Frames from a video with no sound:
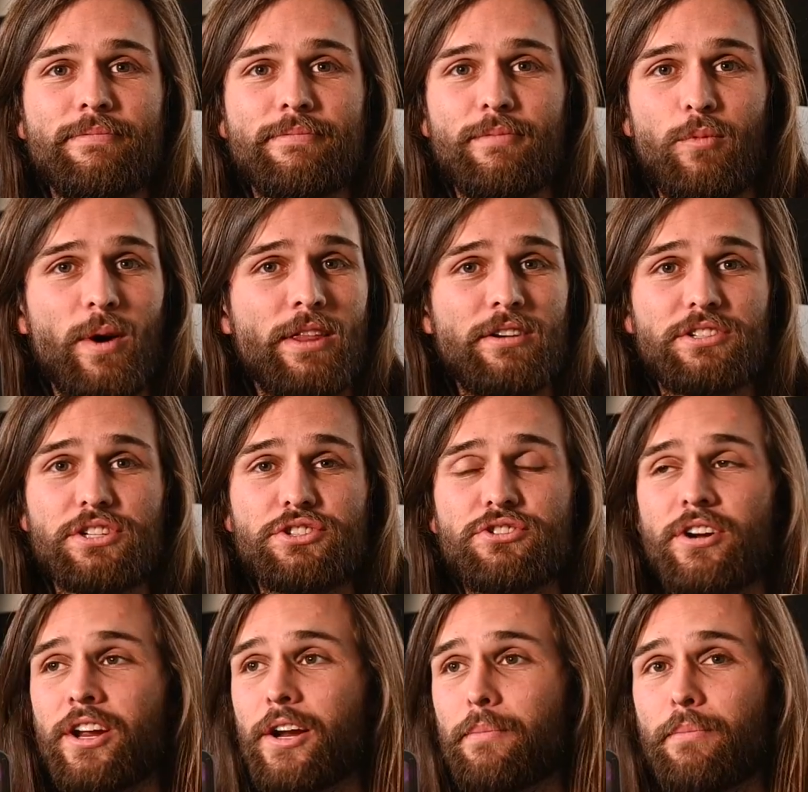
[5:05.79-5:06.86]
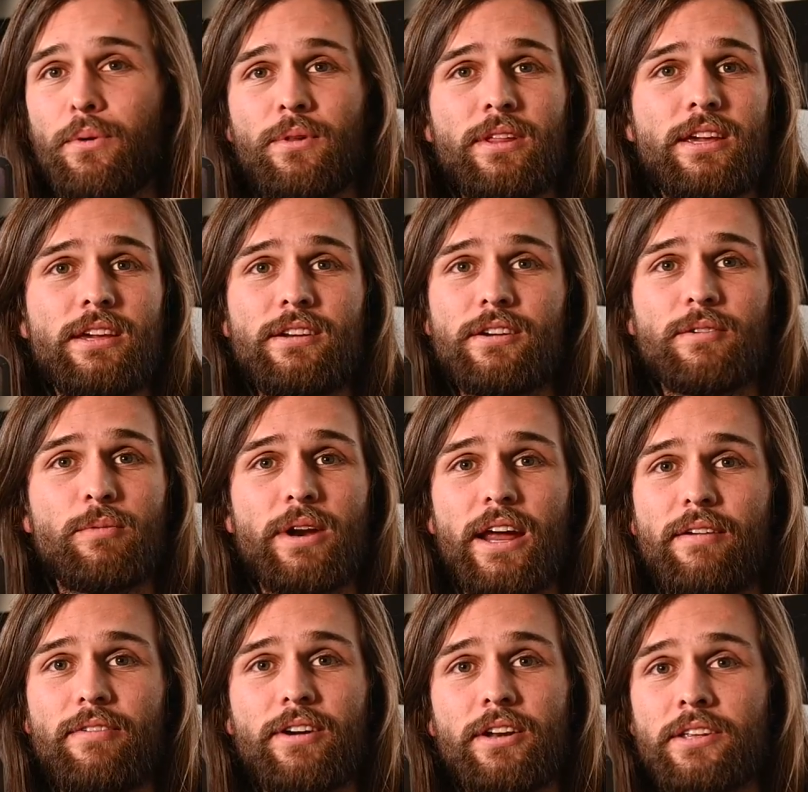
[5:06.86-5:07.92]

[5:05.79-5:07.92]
Whether it's a string or Boolean or whatever,